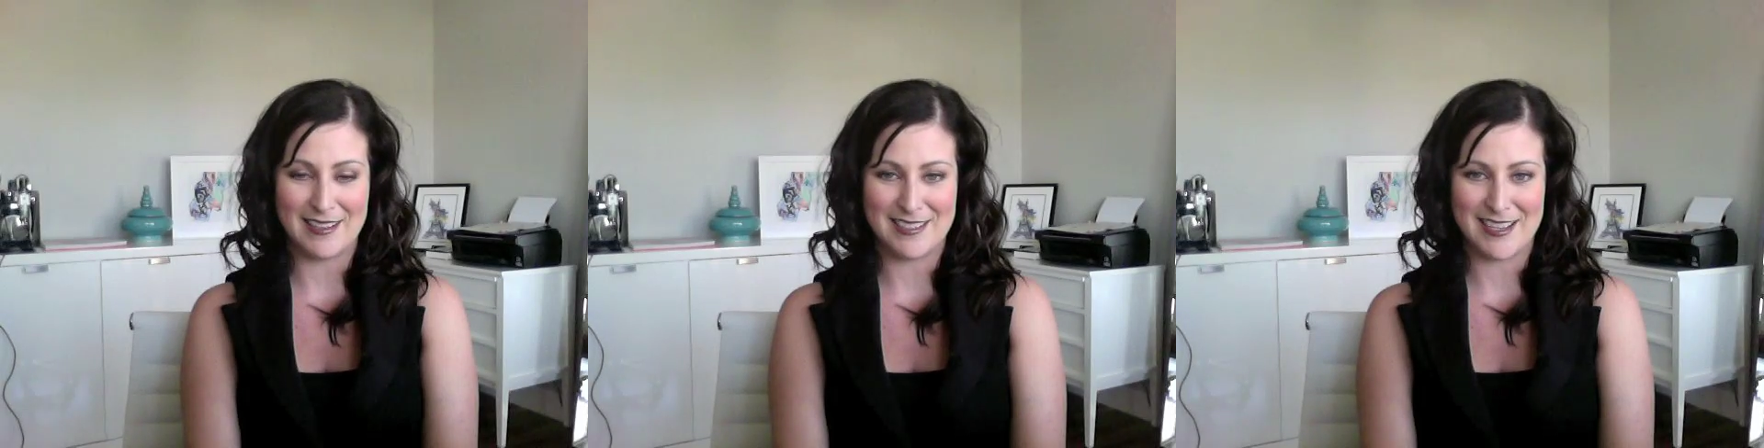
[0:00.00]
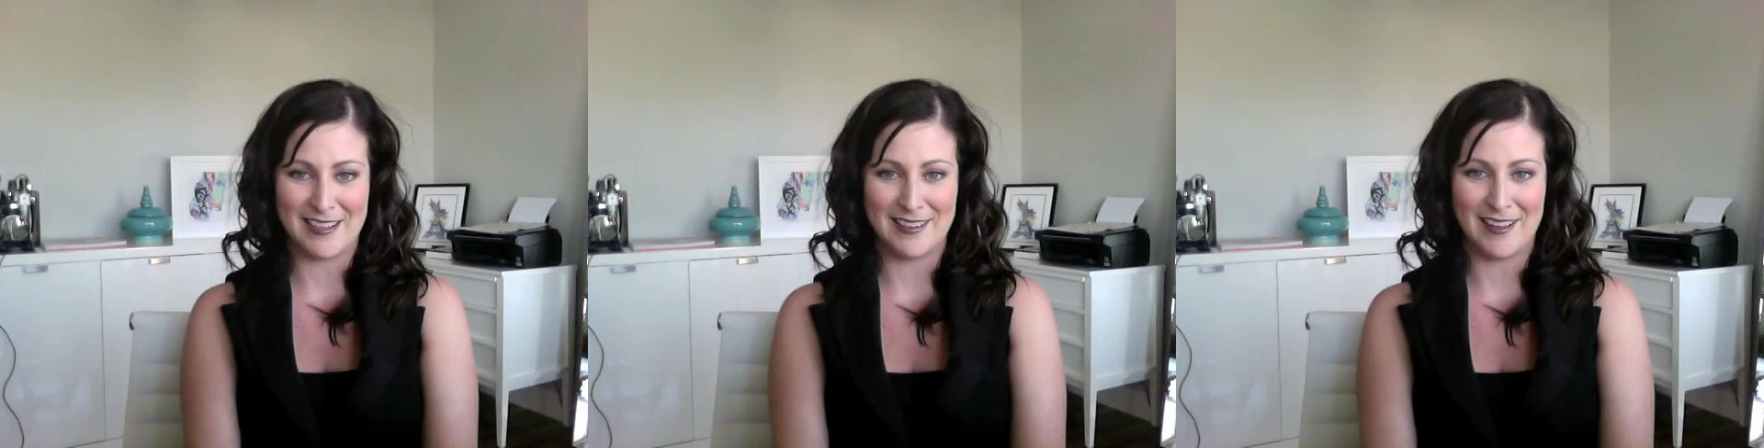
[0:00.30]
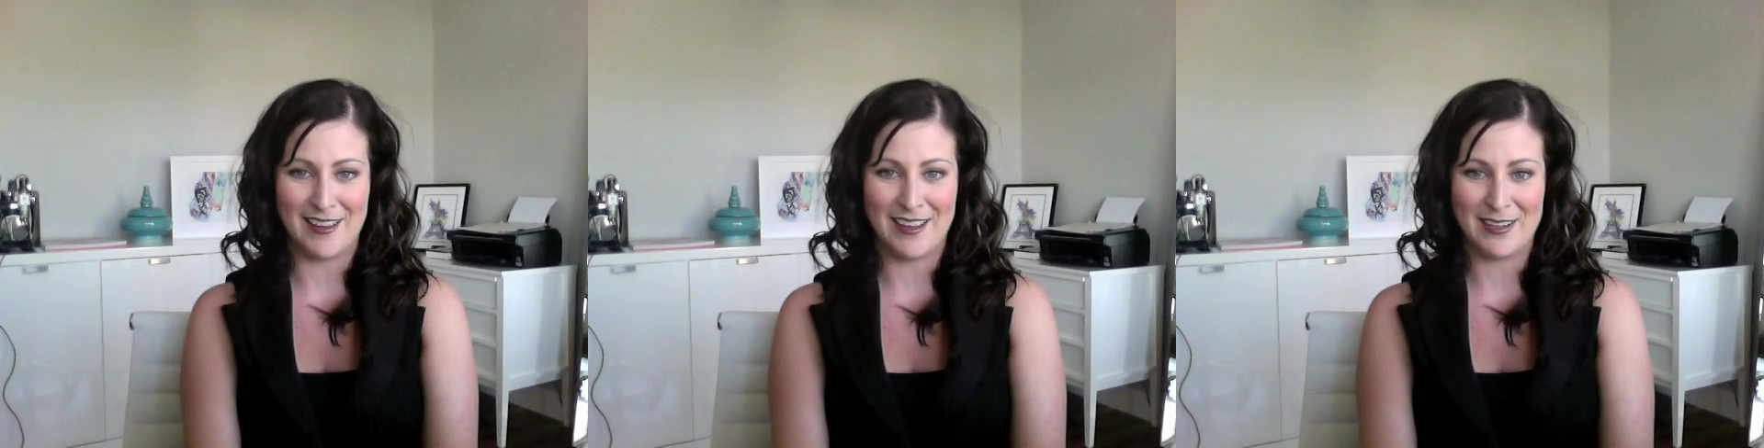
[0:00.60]

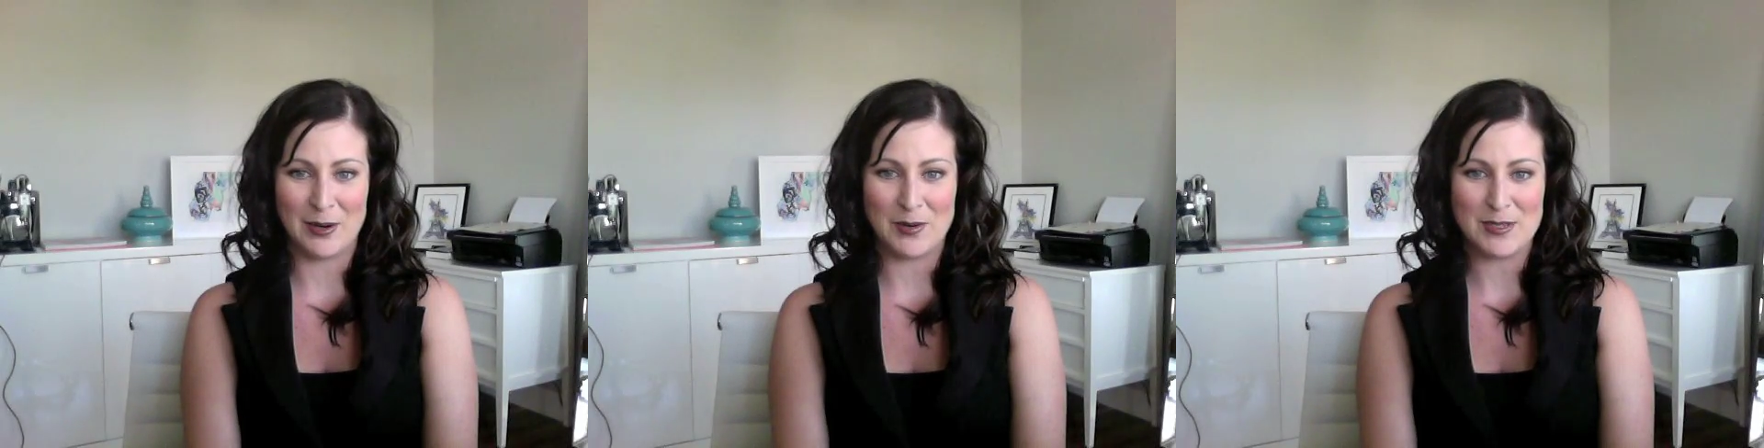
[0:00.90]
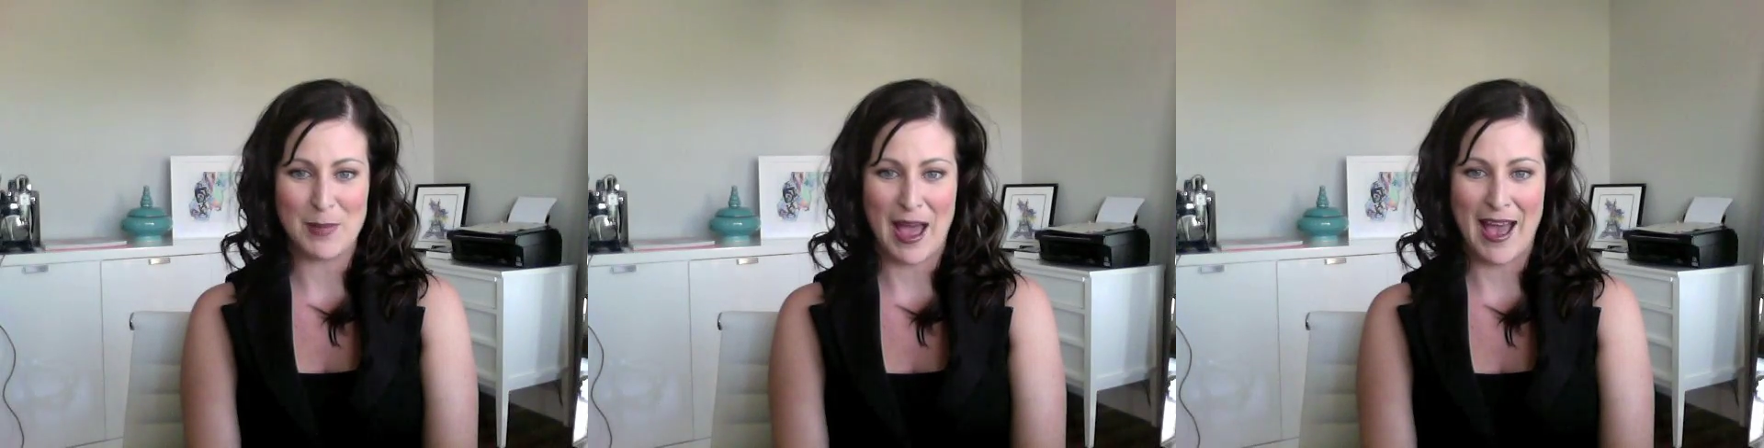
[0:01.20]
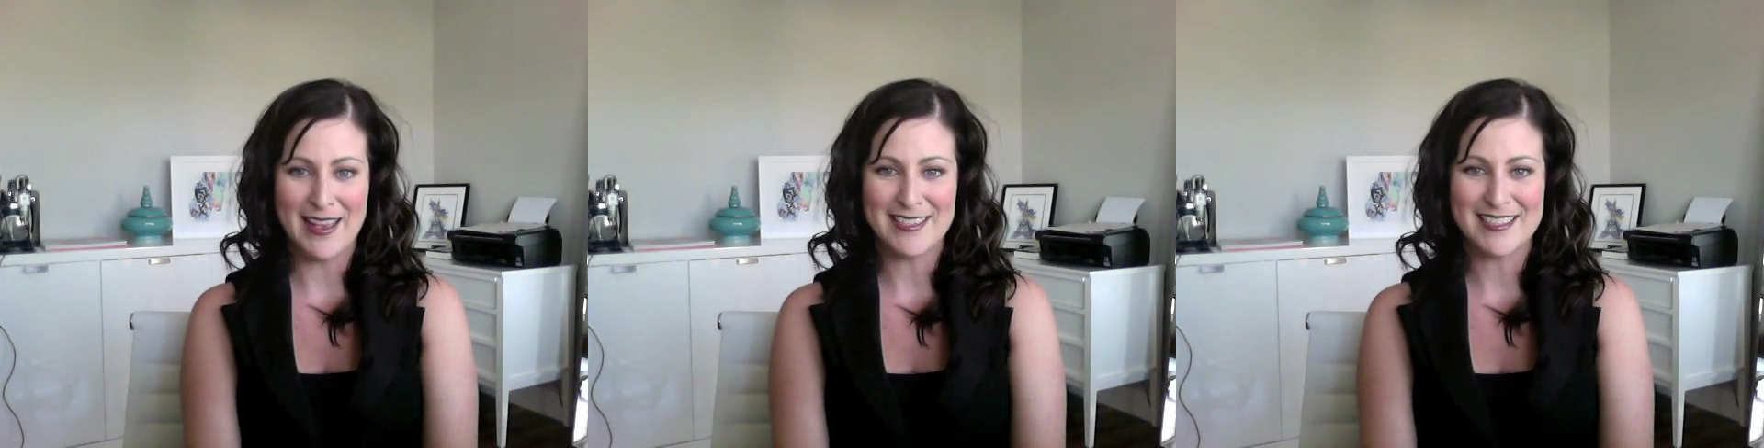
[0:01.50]
deadline goes
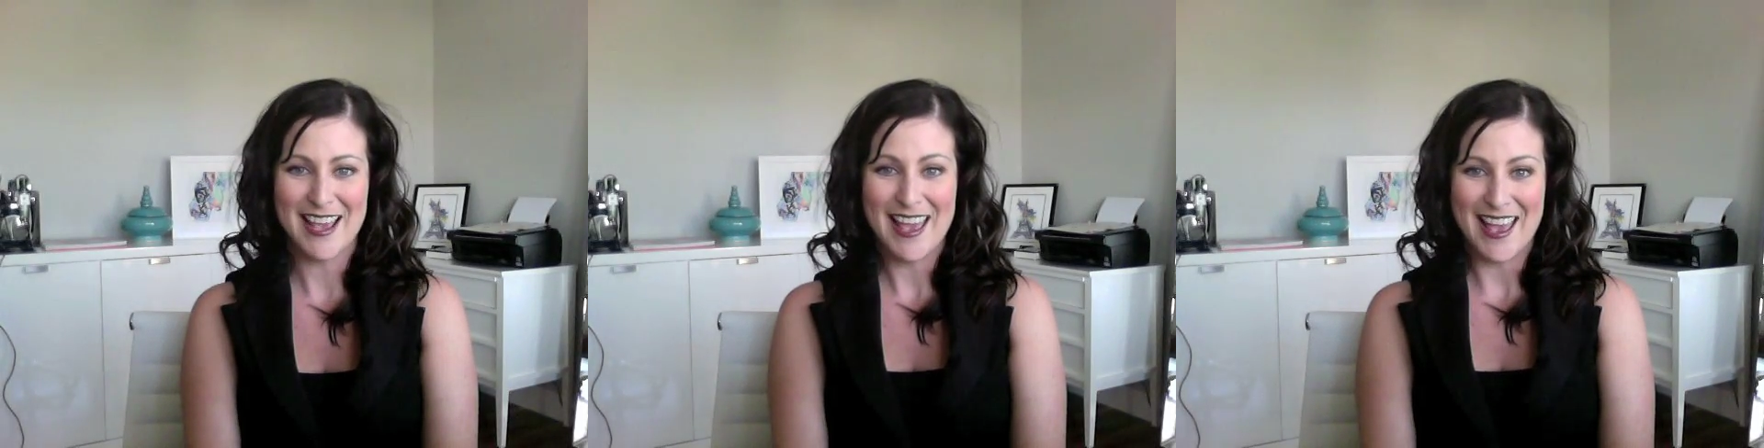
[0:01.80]
past.